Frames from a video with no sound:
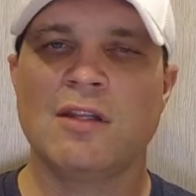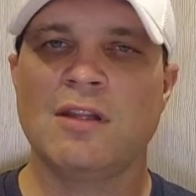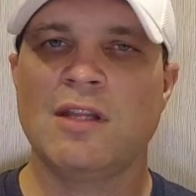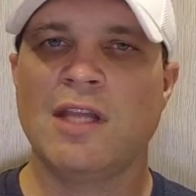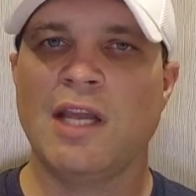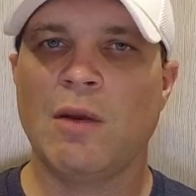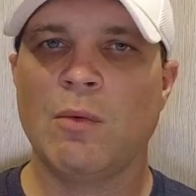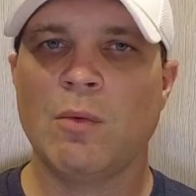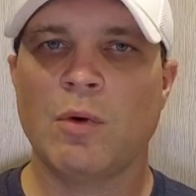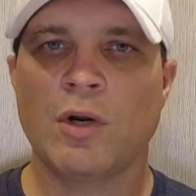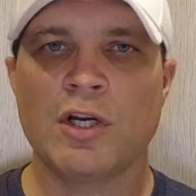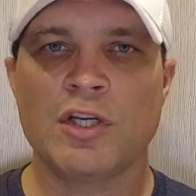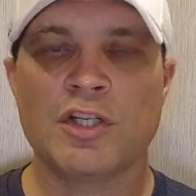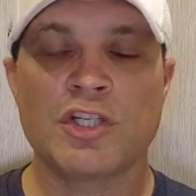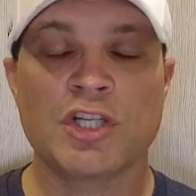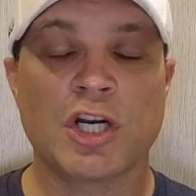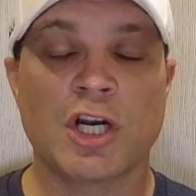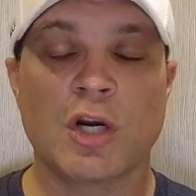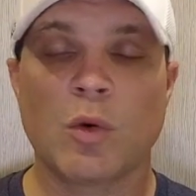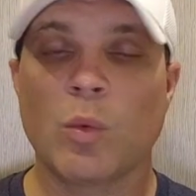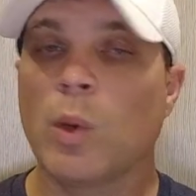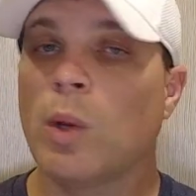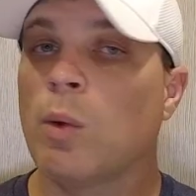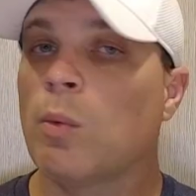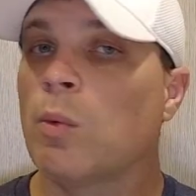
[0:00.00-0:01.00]
They weren't
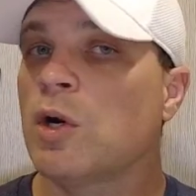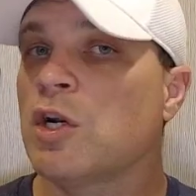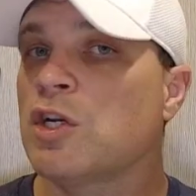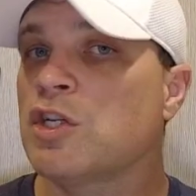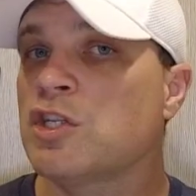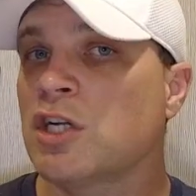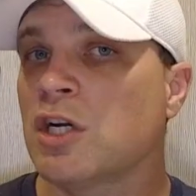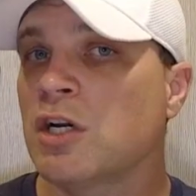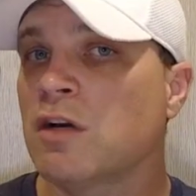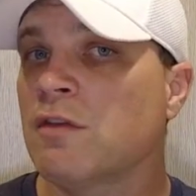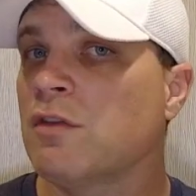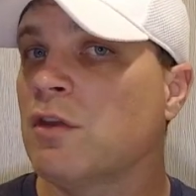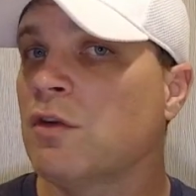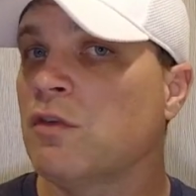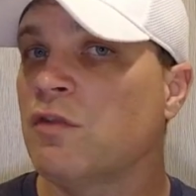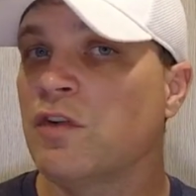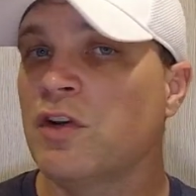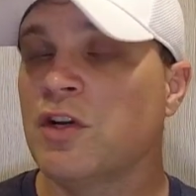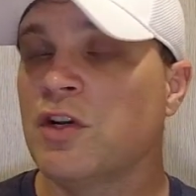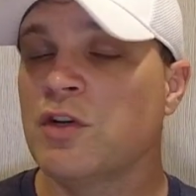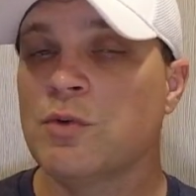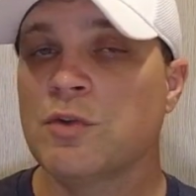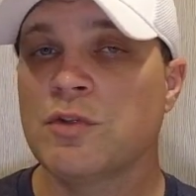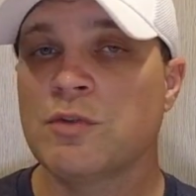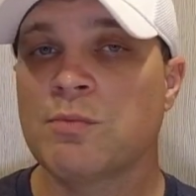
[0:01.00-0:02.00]
sure, we weren't sure if their
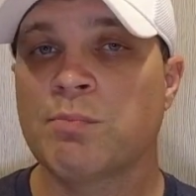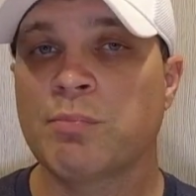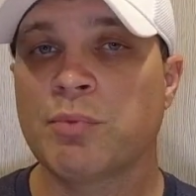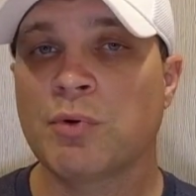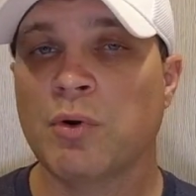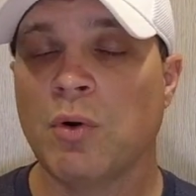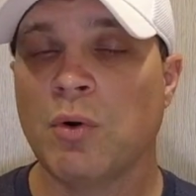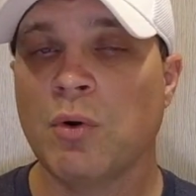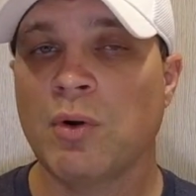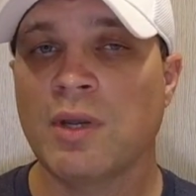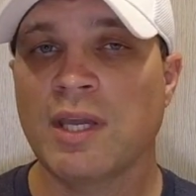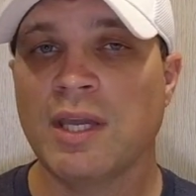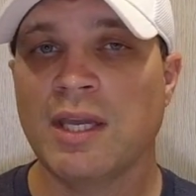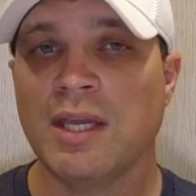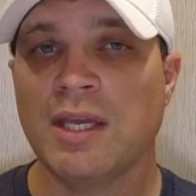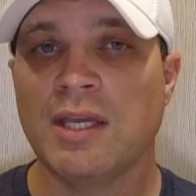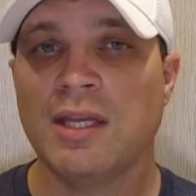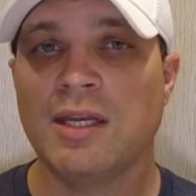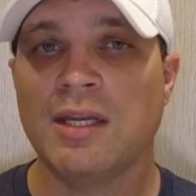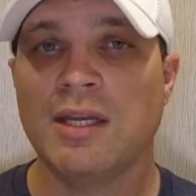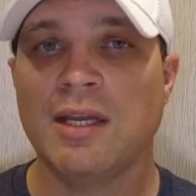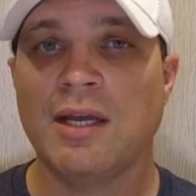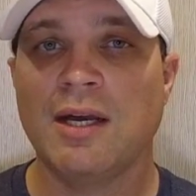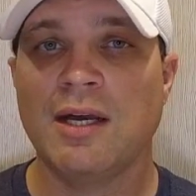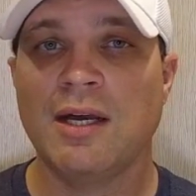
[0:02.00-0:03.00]
fridge was
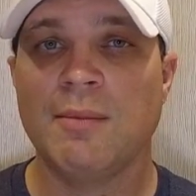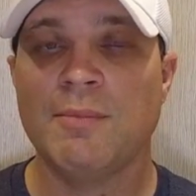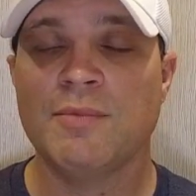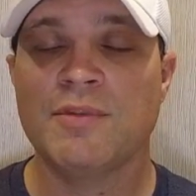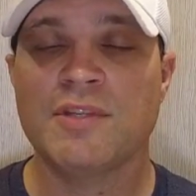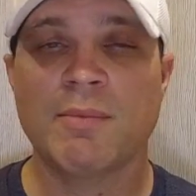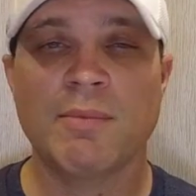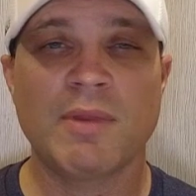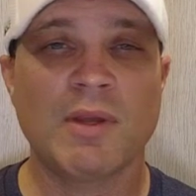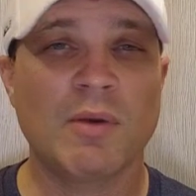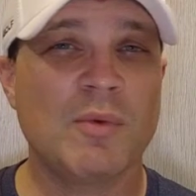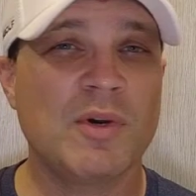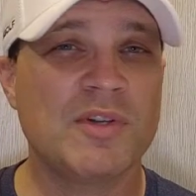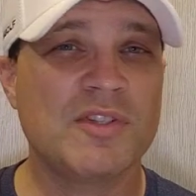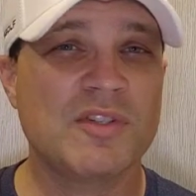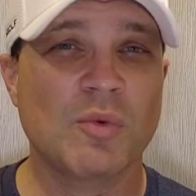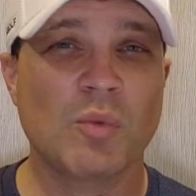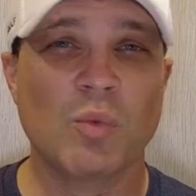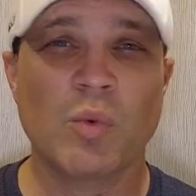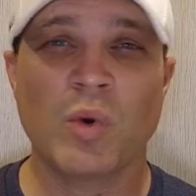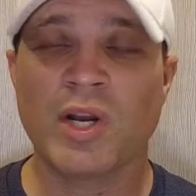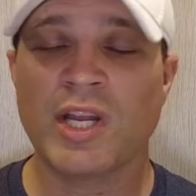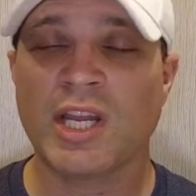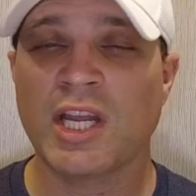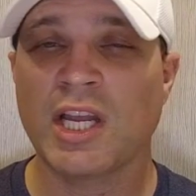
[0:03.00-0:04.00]
broken, something wasn't
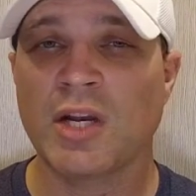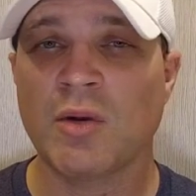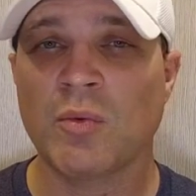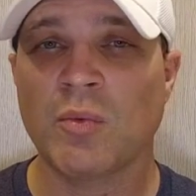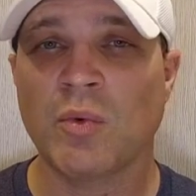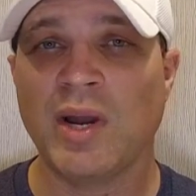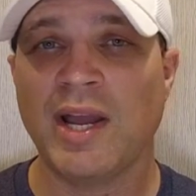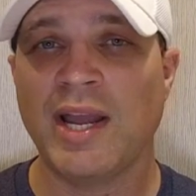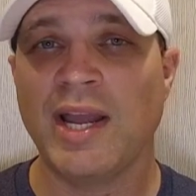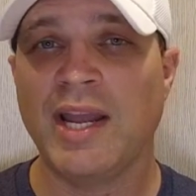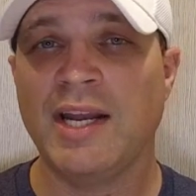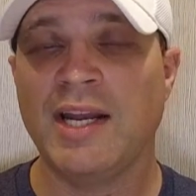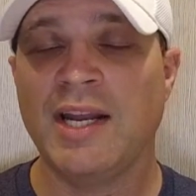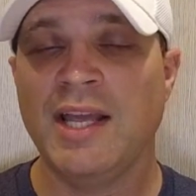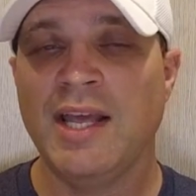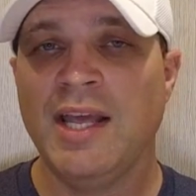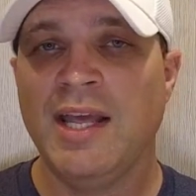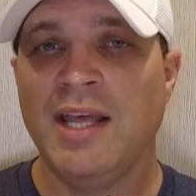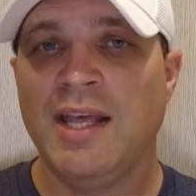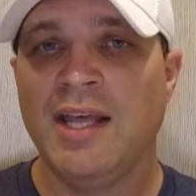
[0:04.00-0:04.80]
working right.